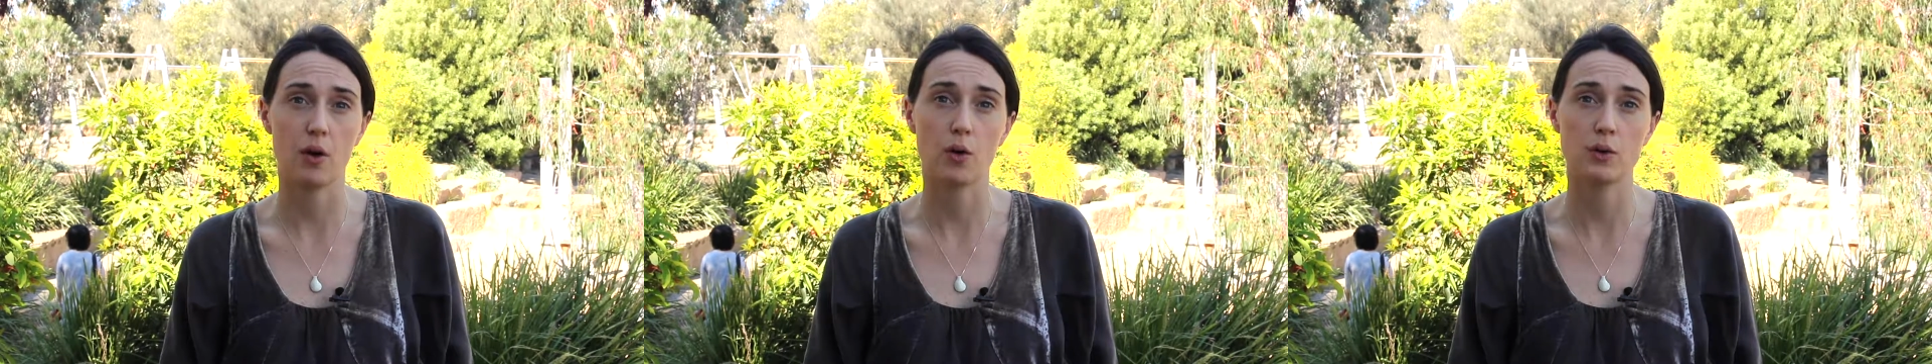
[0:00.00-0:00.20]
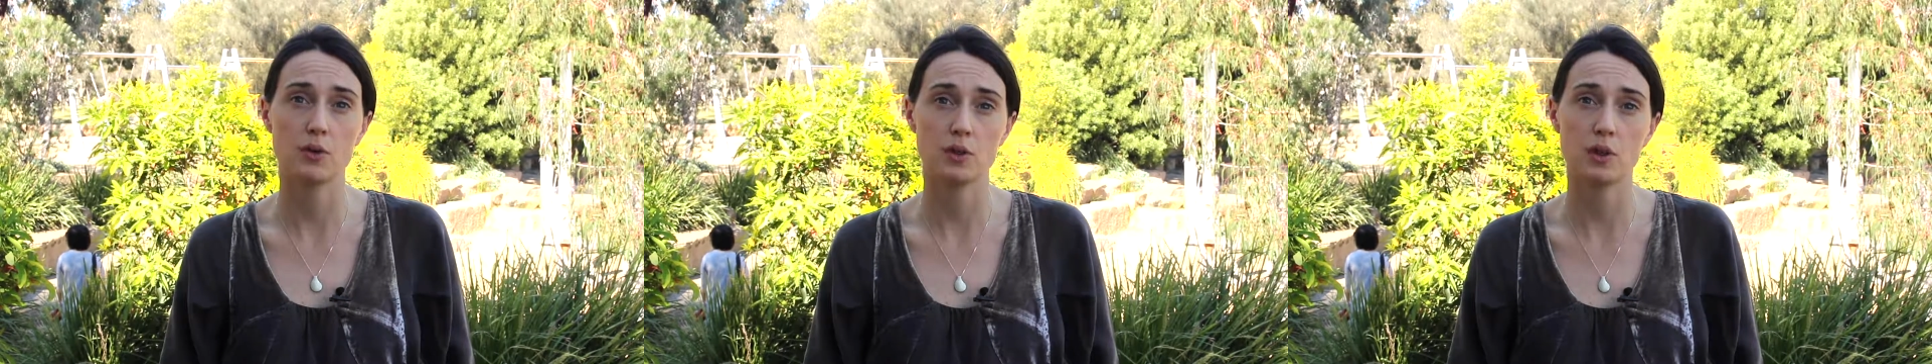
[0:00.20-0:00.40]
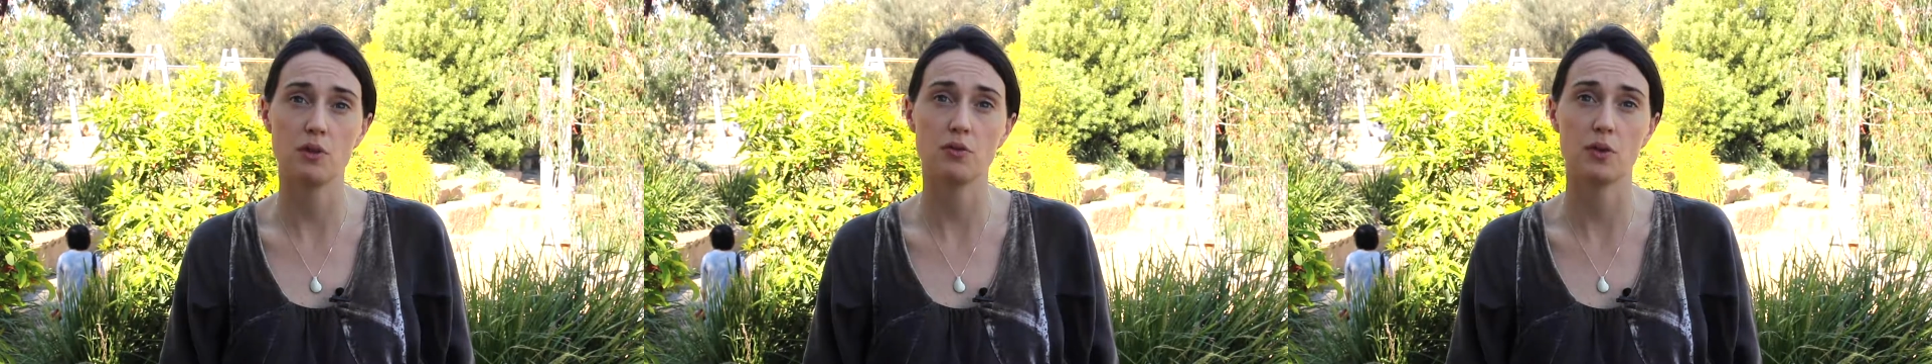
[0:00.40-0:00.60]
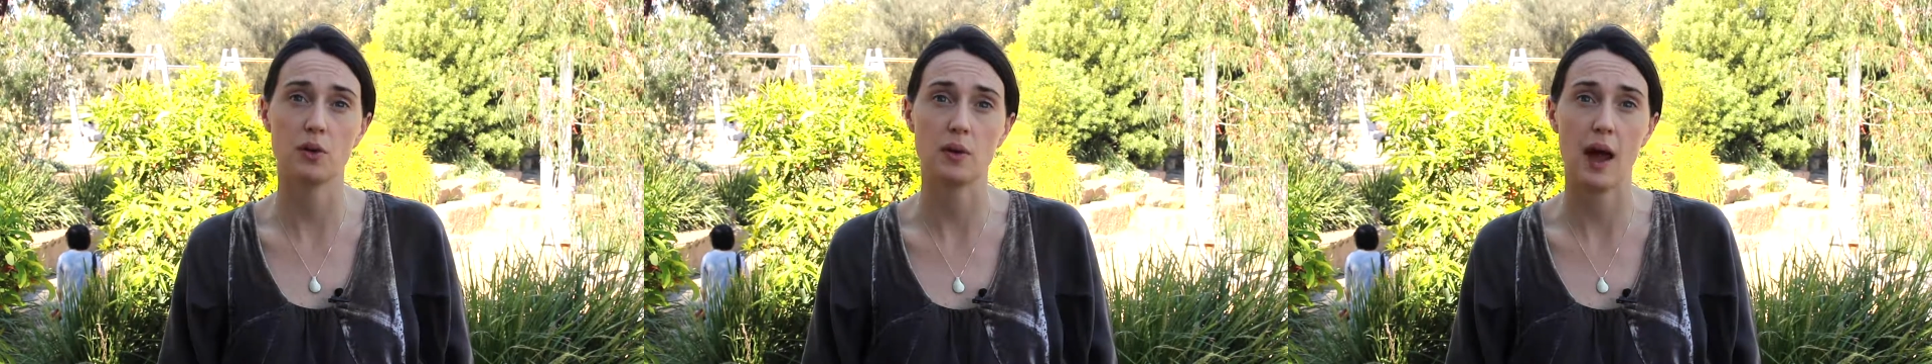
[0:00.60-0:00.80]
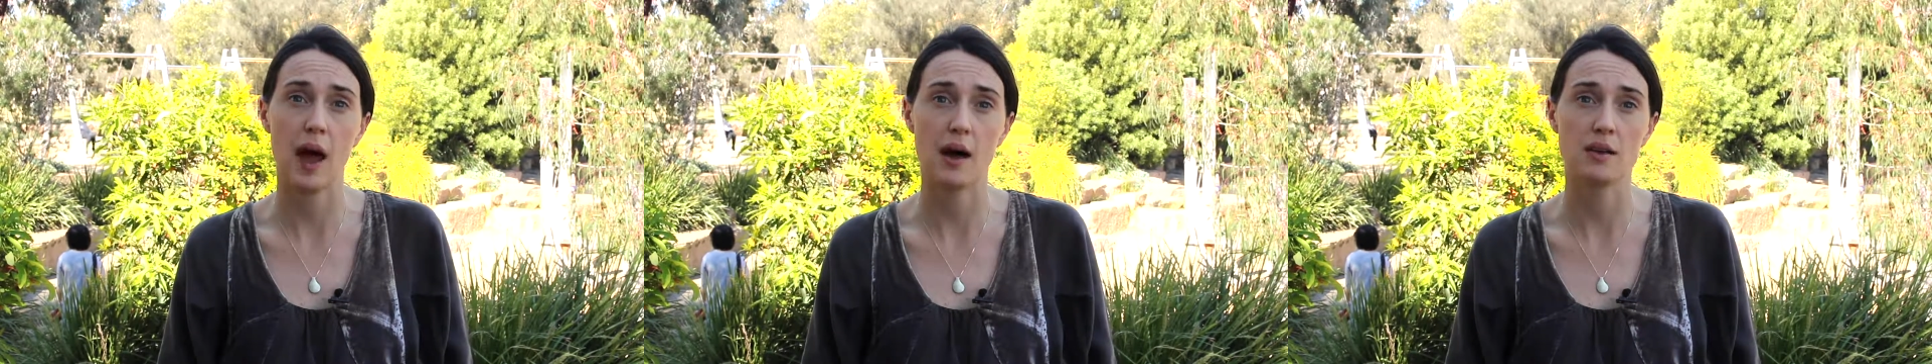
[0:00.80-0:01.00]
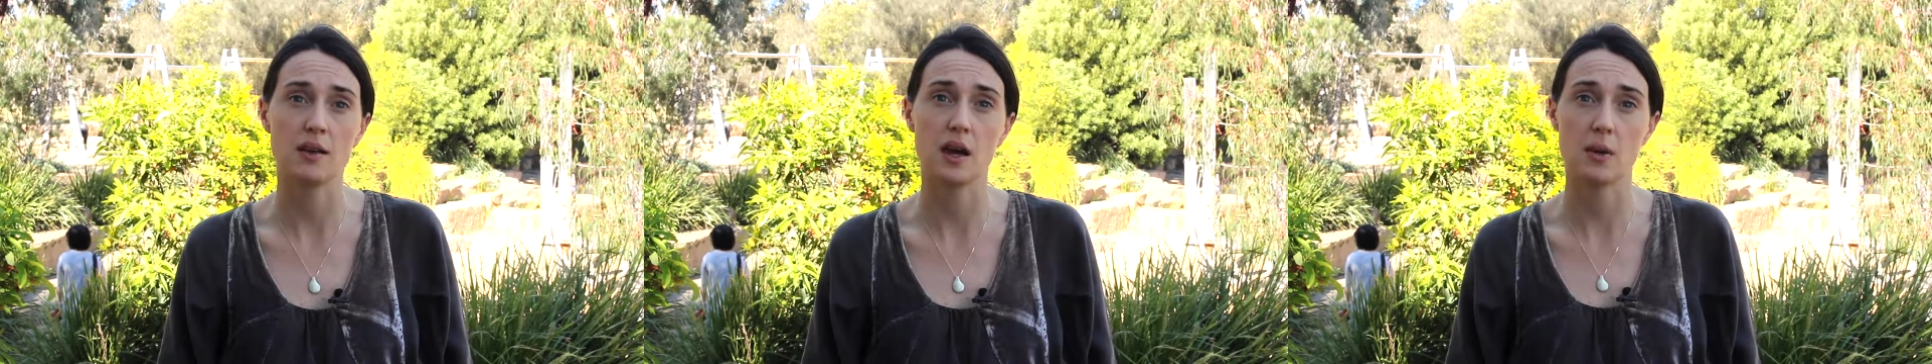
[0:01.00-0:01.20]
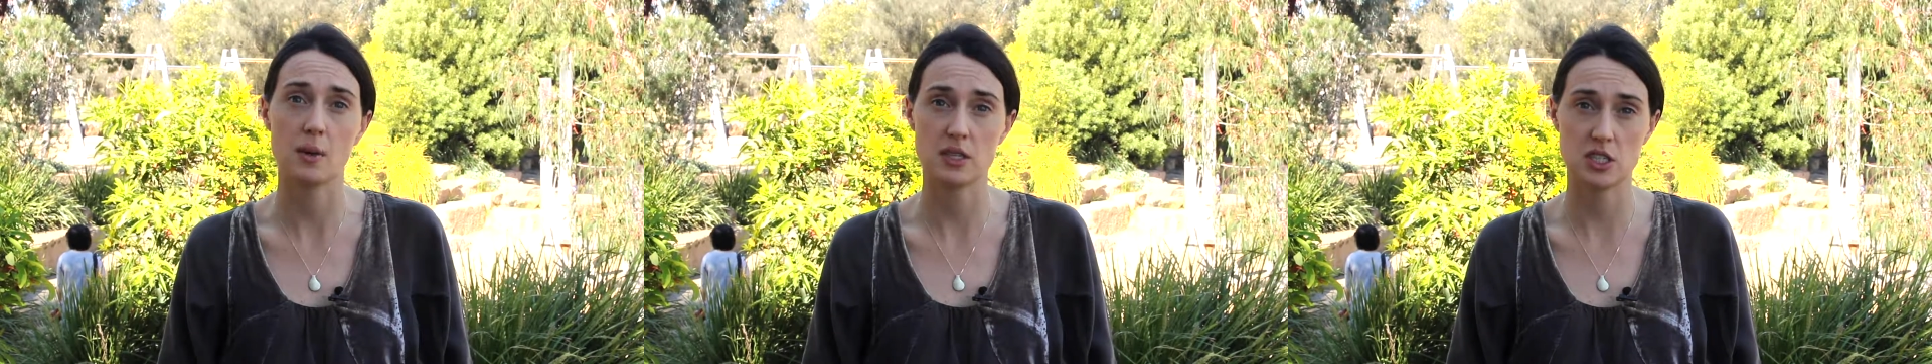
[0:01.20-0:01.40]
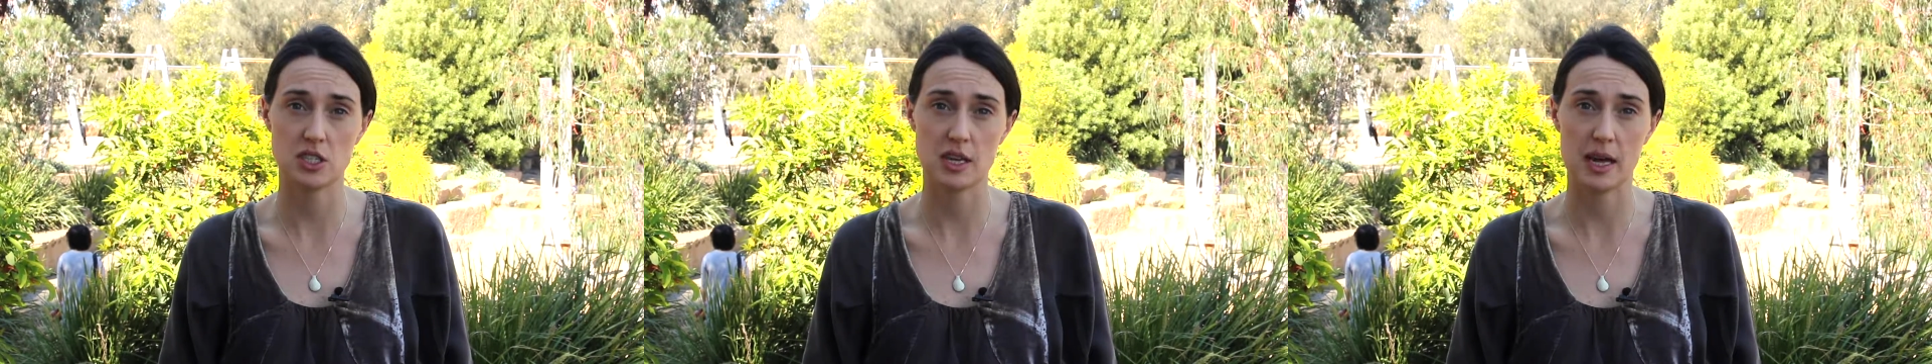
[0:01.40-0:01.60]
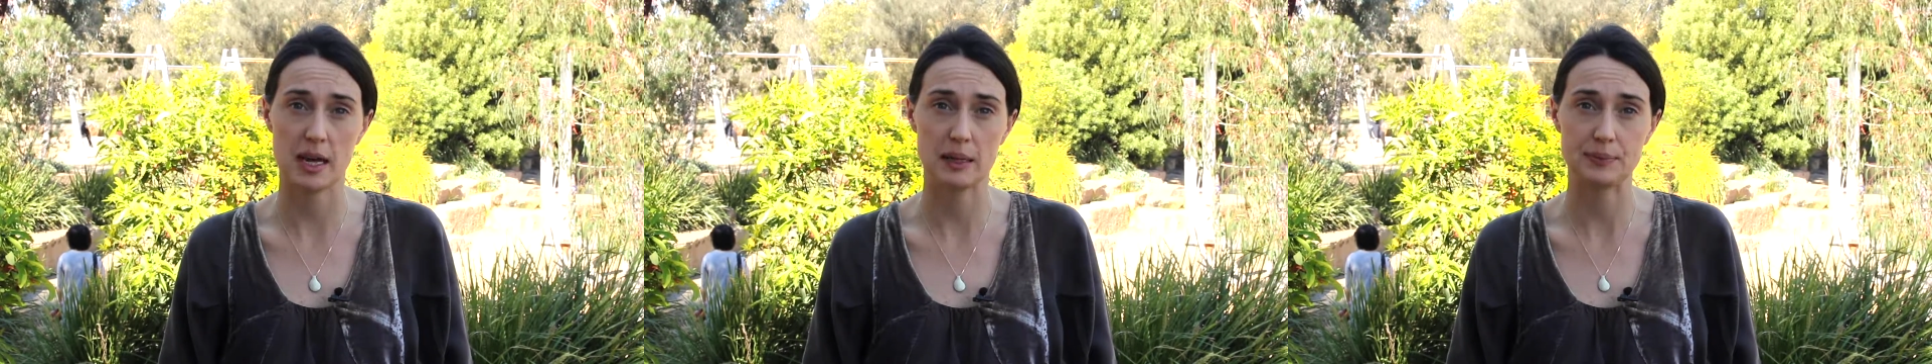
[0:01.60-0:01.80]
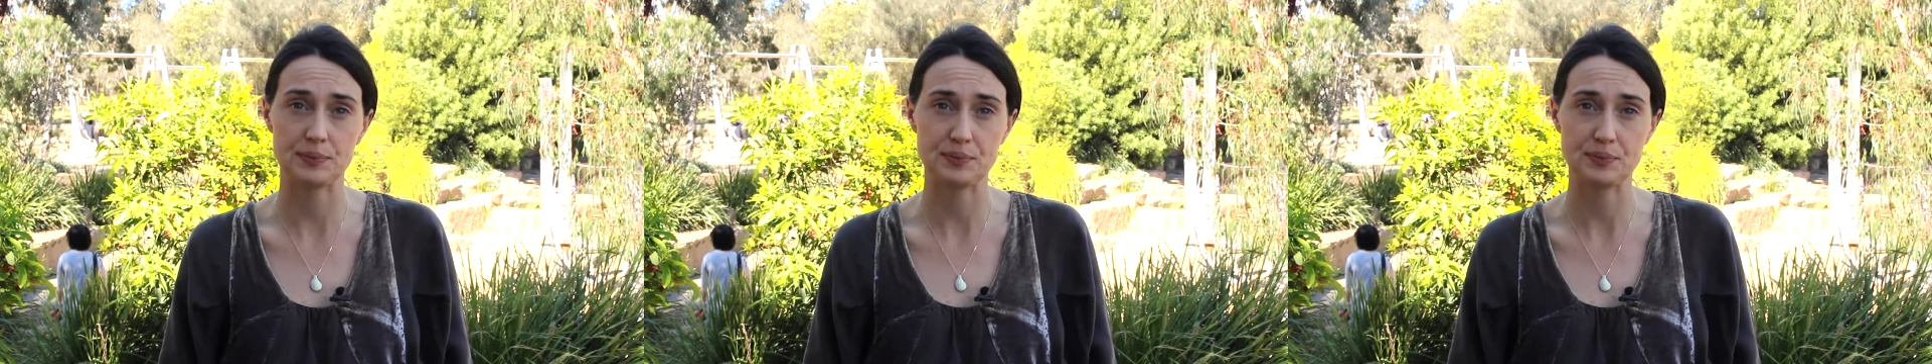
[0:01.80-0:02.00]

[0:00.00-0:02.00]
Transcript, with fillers: also filled out a questionnaire.